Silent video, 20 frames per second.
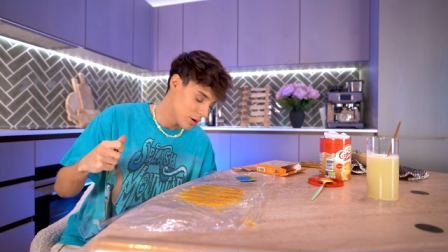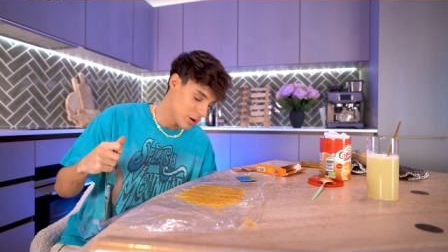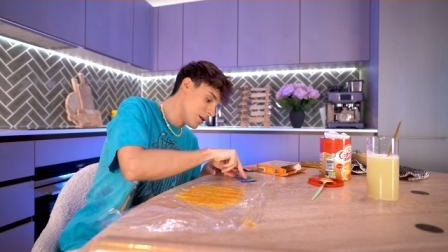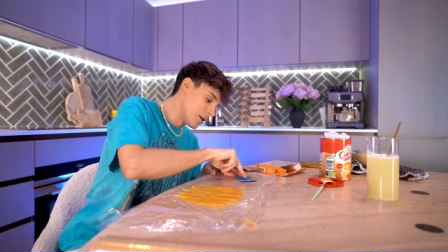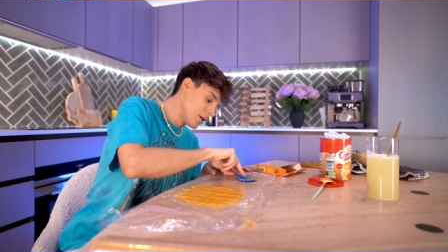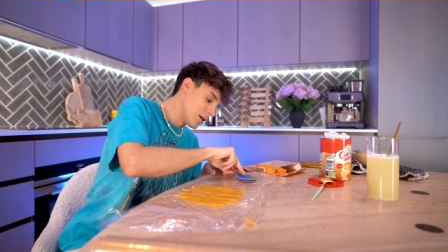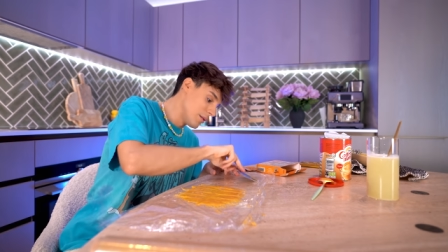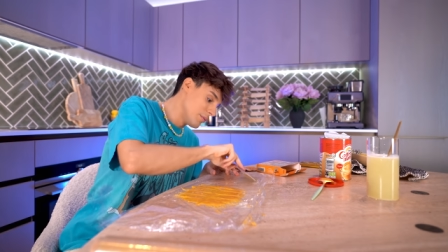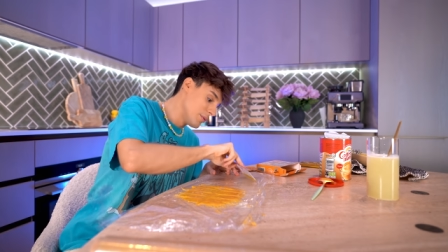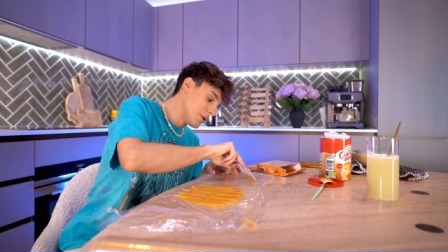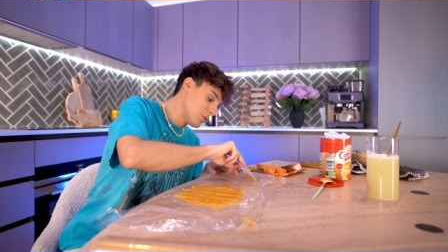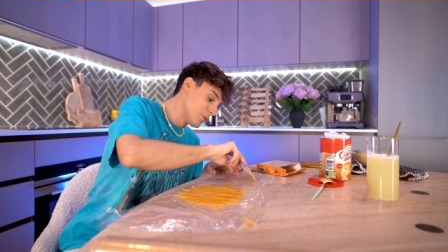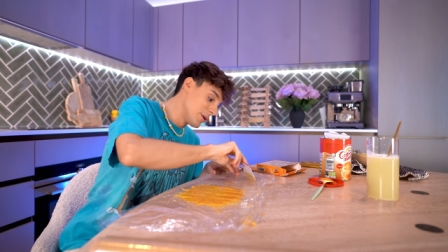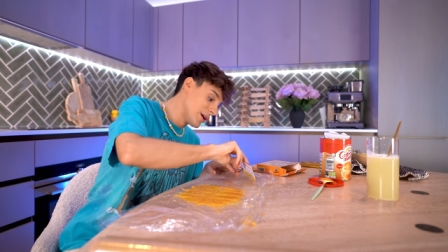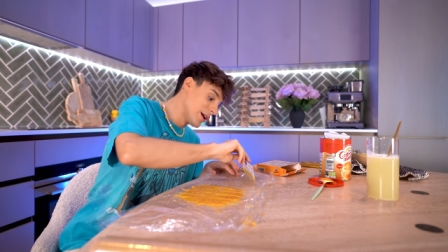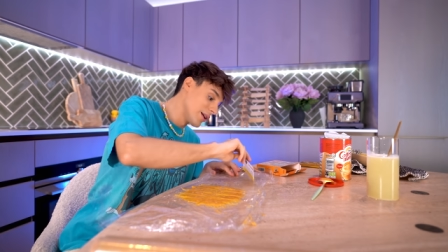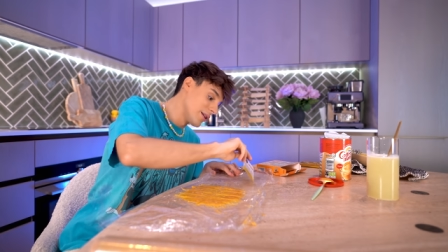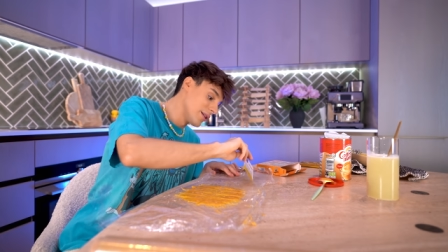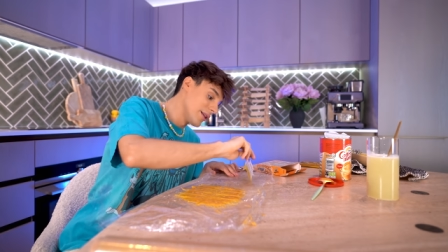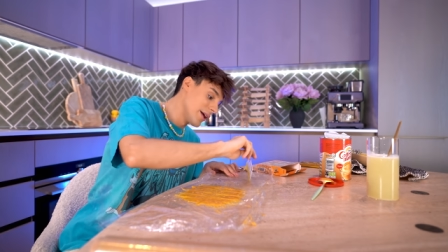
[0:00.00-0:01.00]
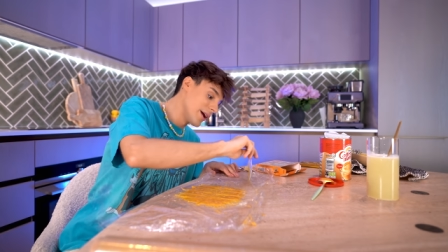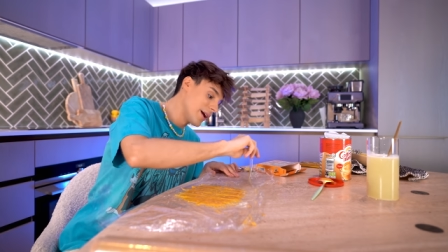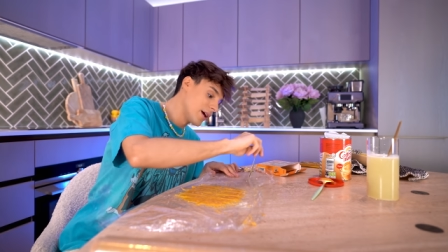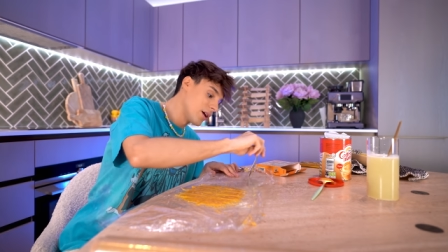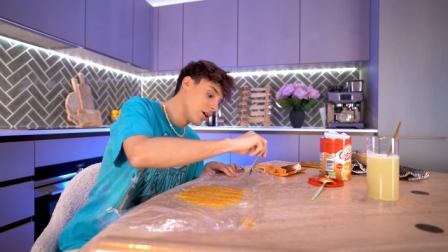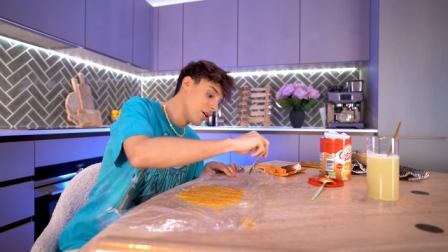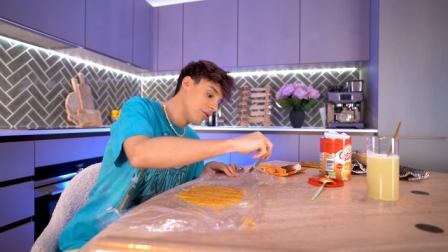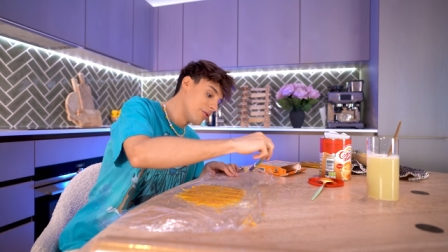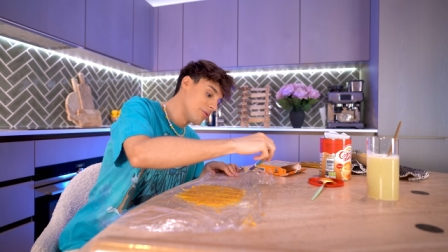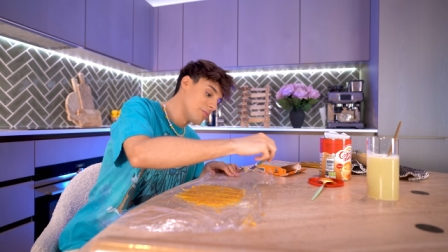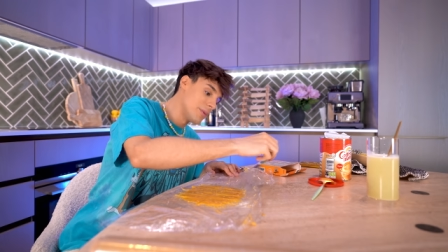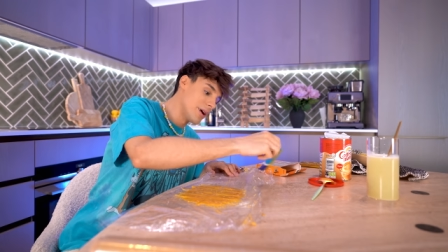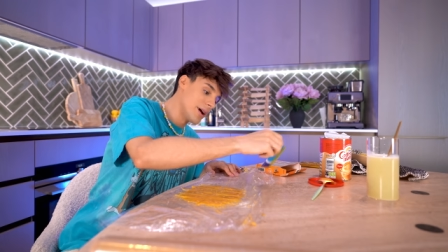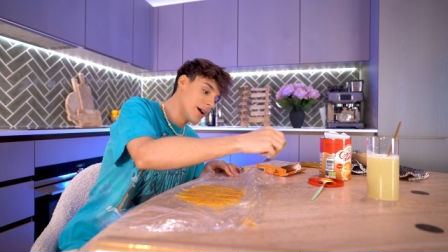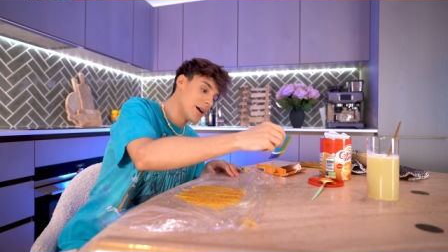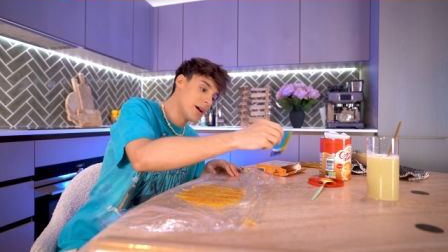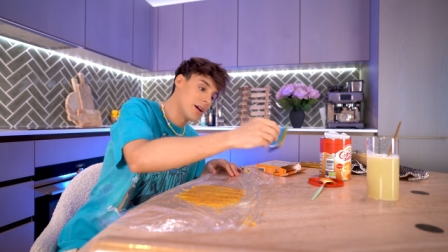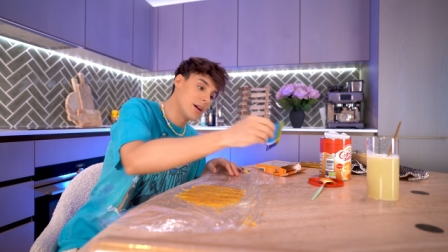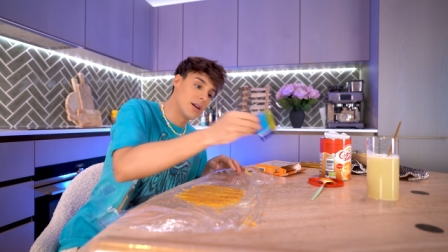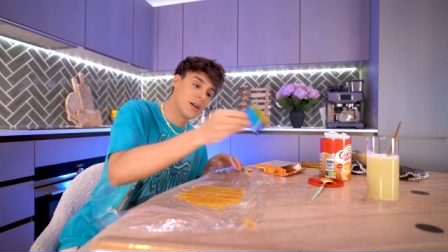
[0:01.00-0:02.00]
I mean, we can lick it off
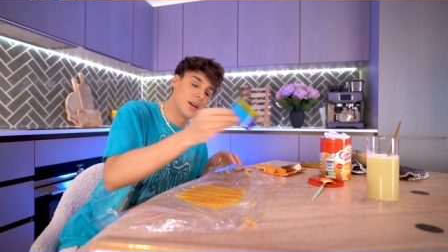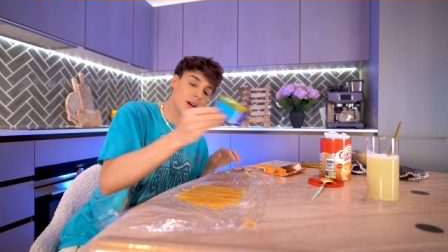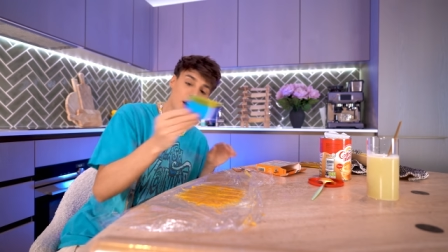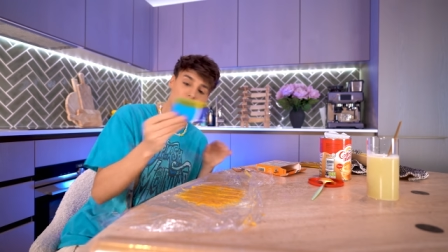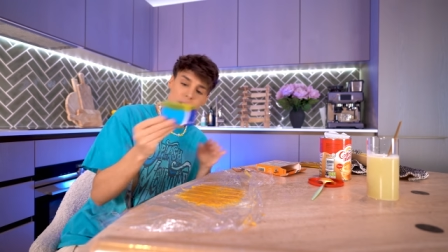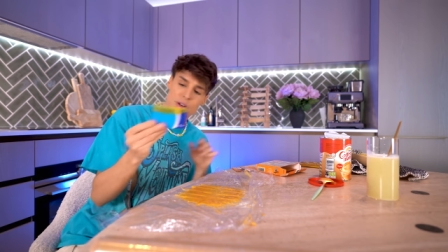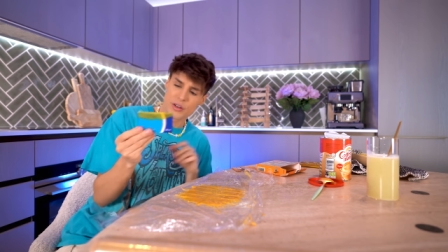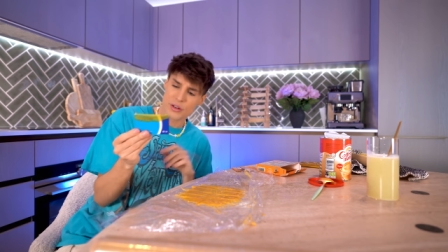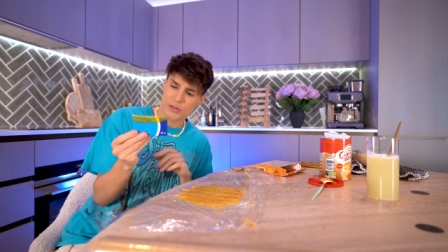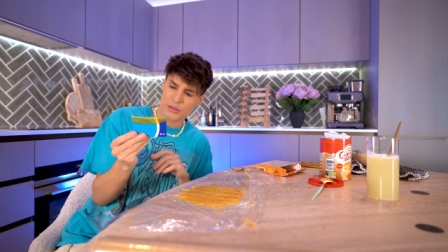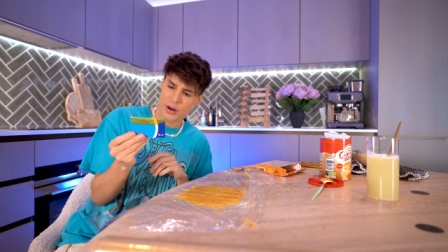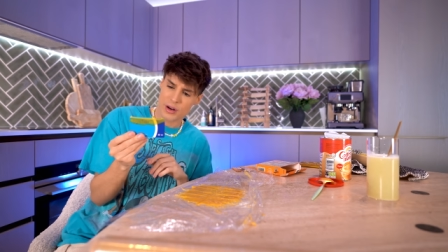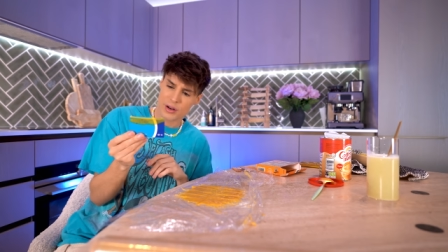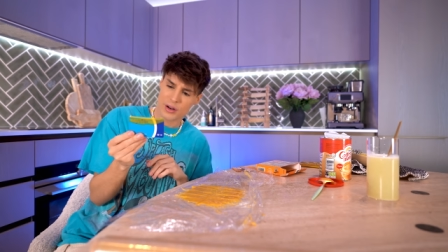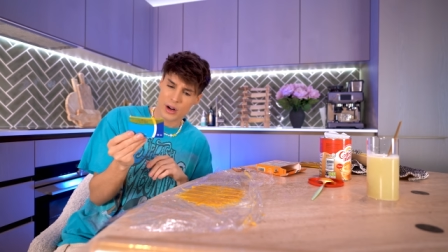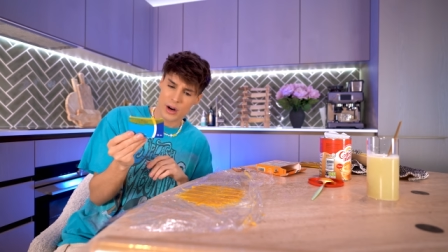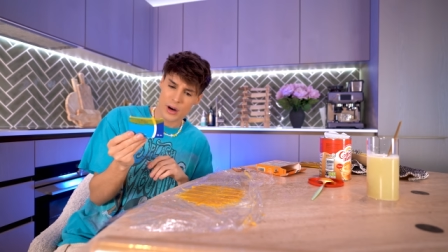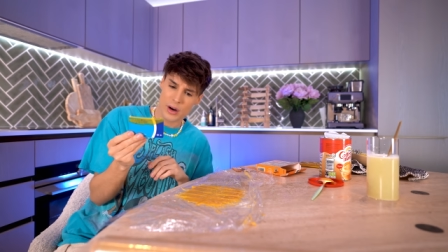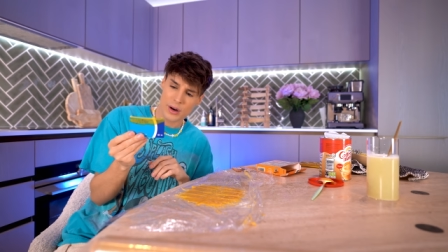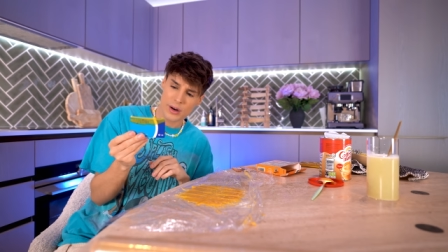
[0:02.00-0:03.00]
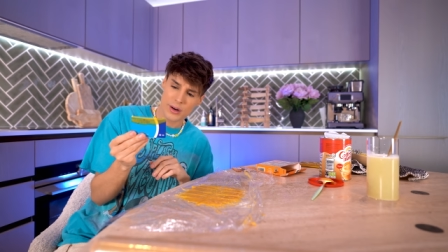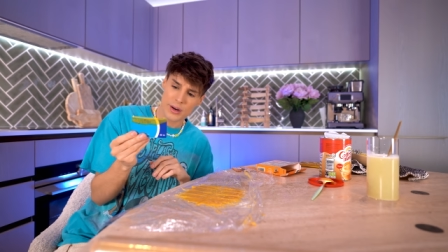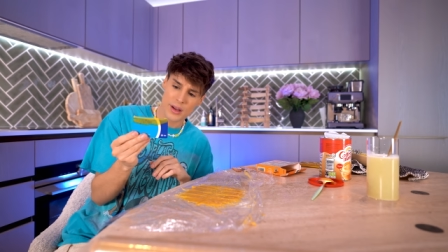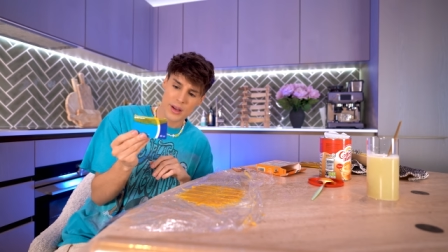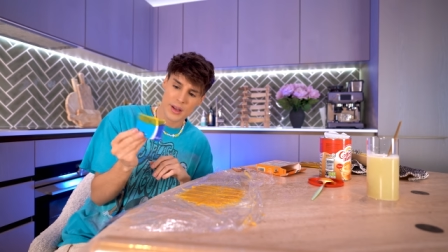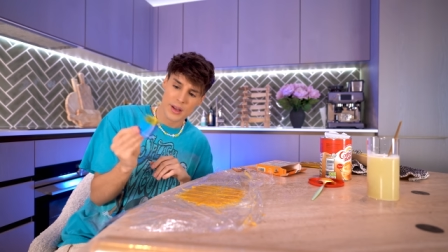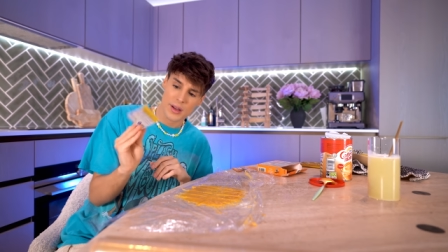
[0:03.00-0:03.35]
my underground card.